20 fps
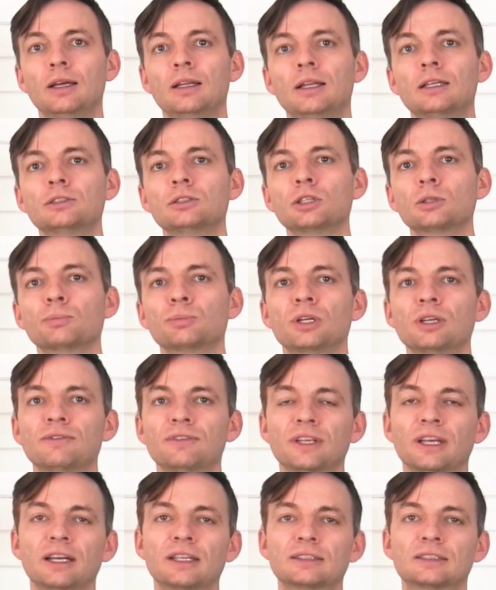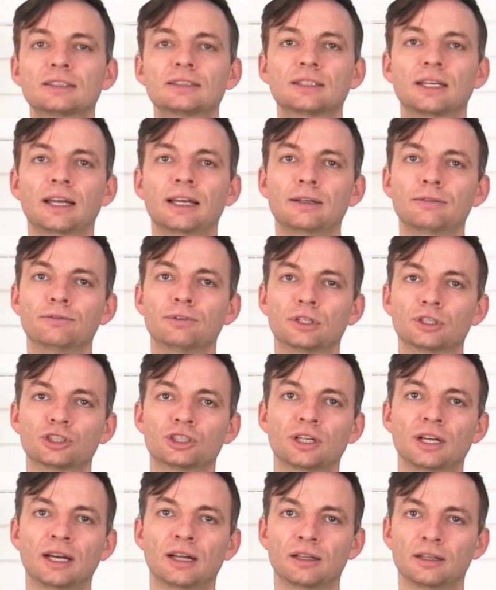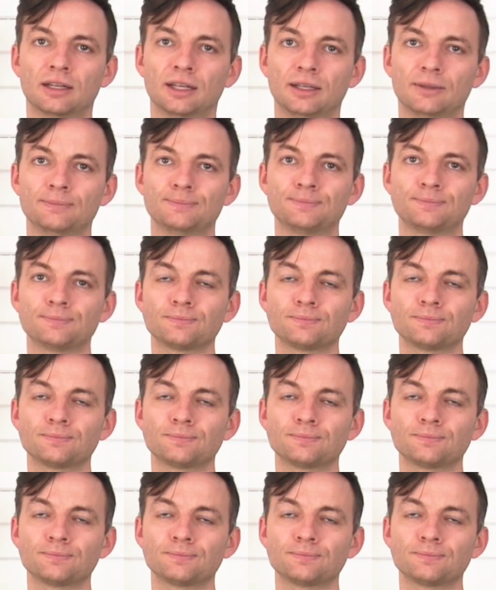Let's look briefly at its design and functionality.